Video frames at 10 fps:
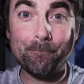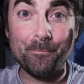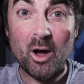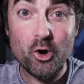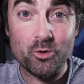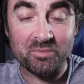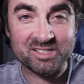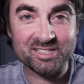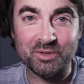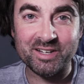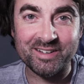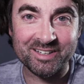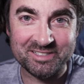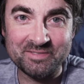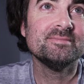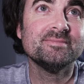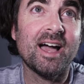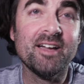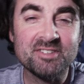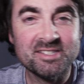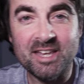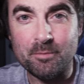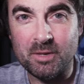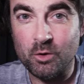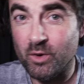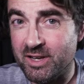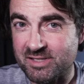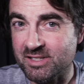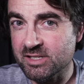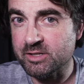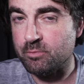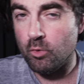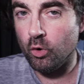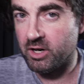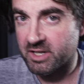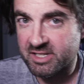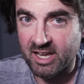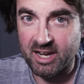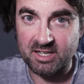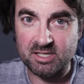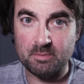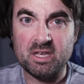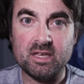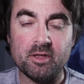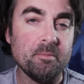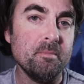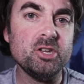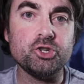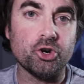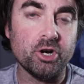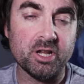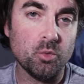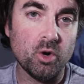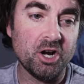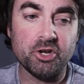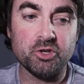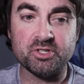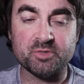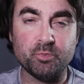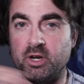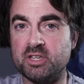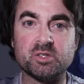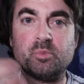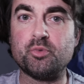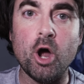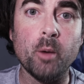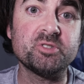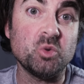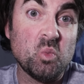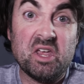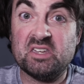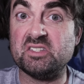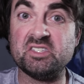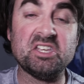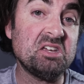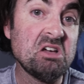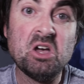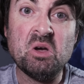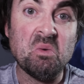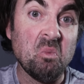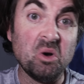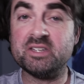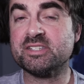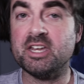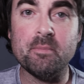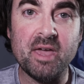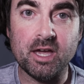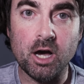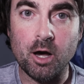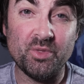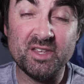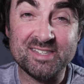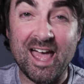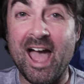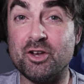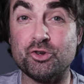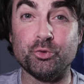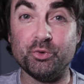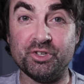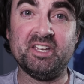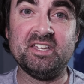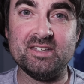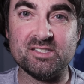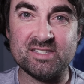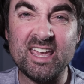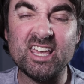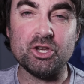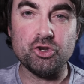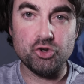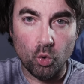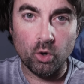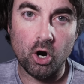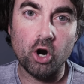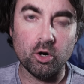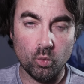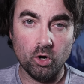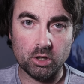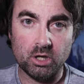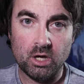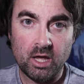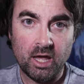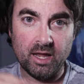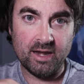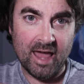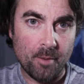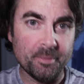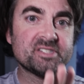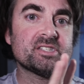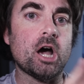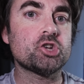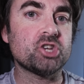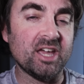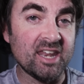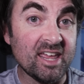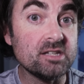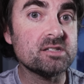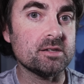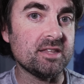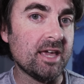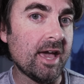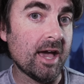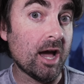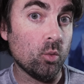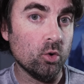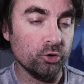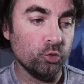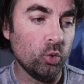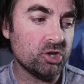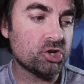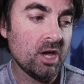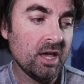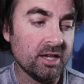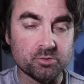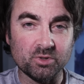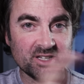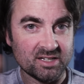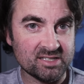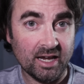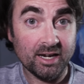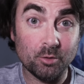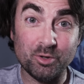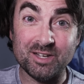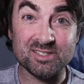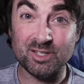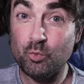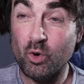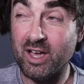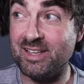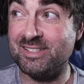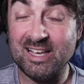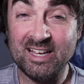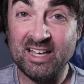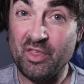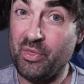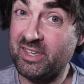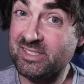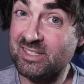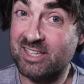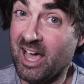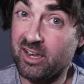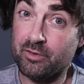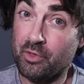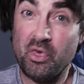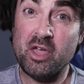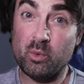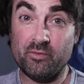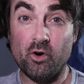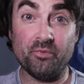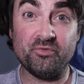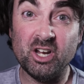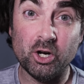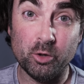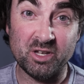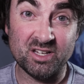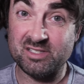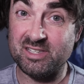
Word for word: boom, let's see what it does. I have to say, in many ways, this is more exciting to me than Midjourney, where you just put in some prompts and wait to see what it's going to make up. This actually is taking your artwork and now massaging it into the AI world, which is really exciting. But in some ways, this is kind of the thing we've all feared because